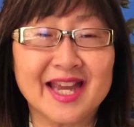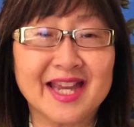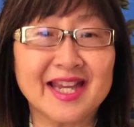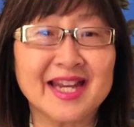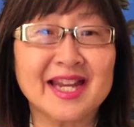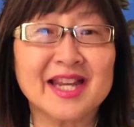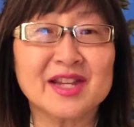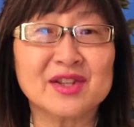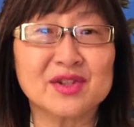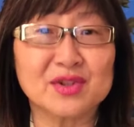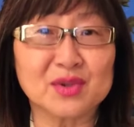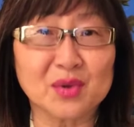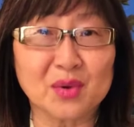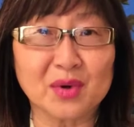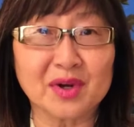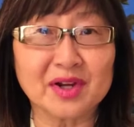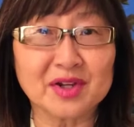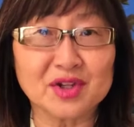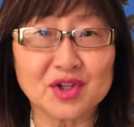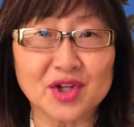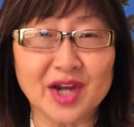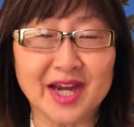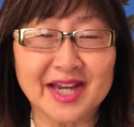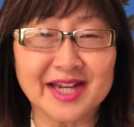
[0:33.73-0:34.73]
in
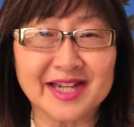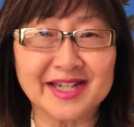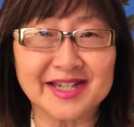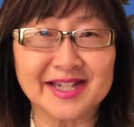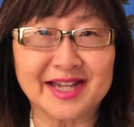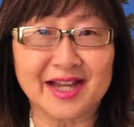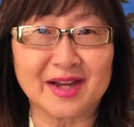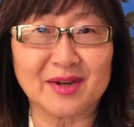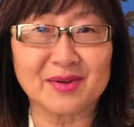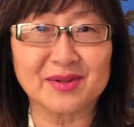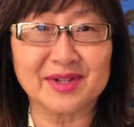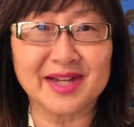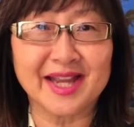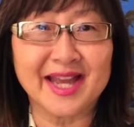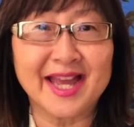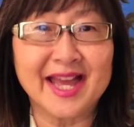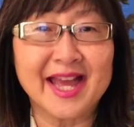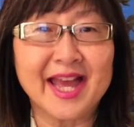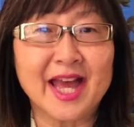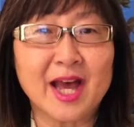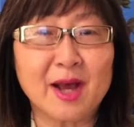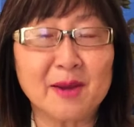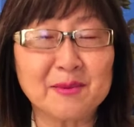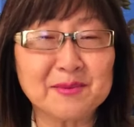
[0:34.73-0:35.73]
historic Chinatown
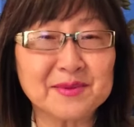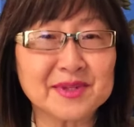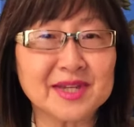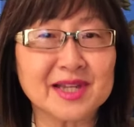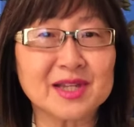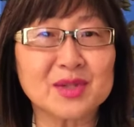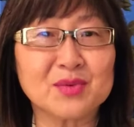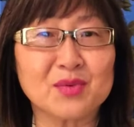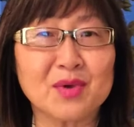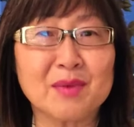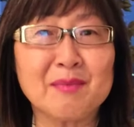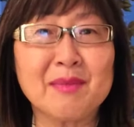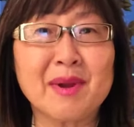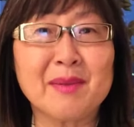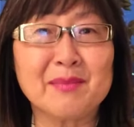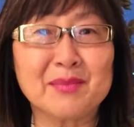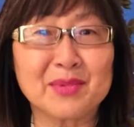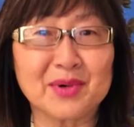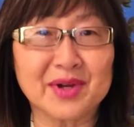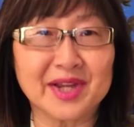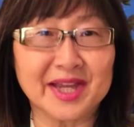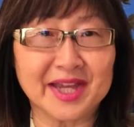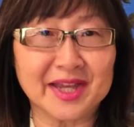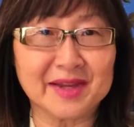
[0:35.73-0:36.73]
helps us
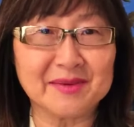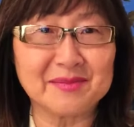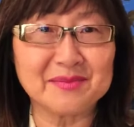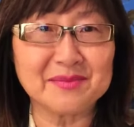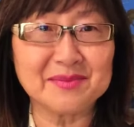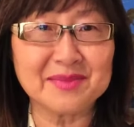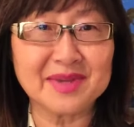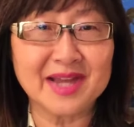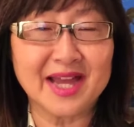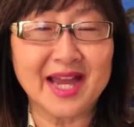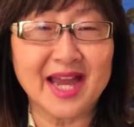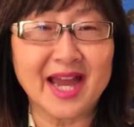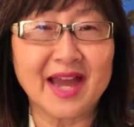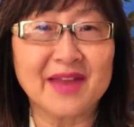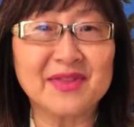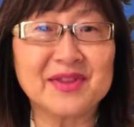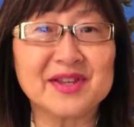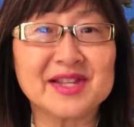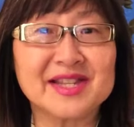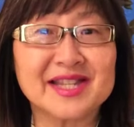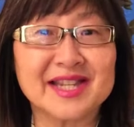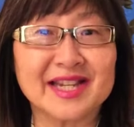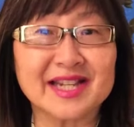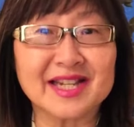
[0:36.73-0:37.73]
remember him and
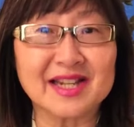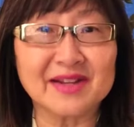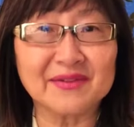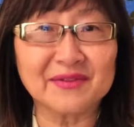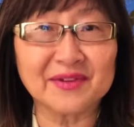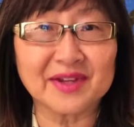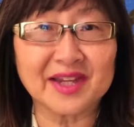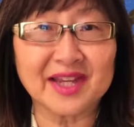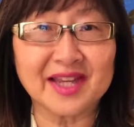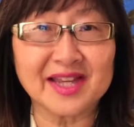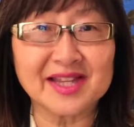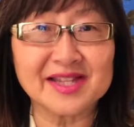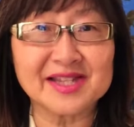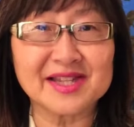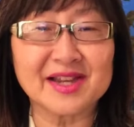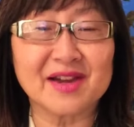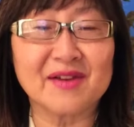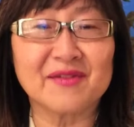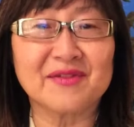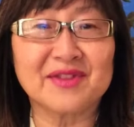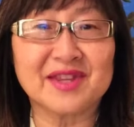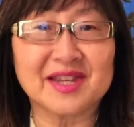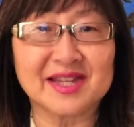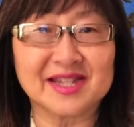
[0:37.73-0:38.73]
the significance
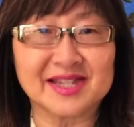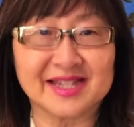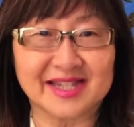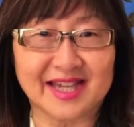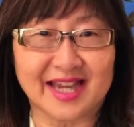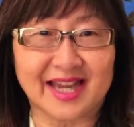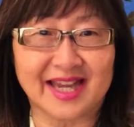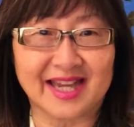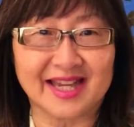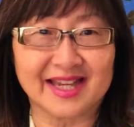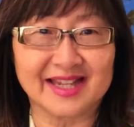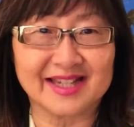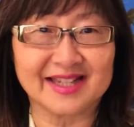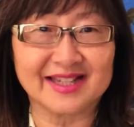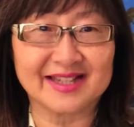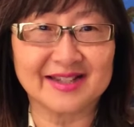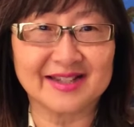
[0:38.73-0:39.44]
of this day.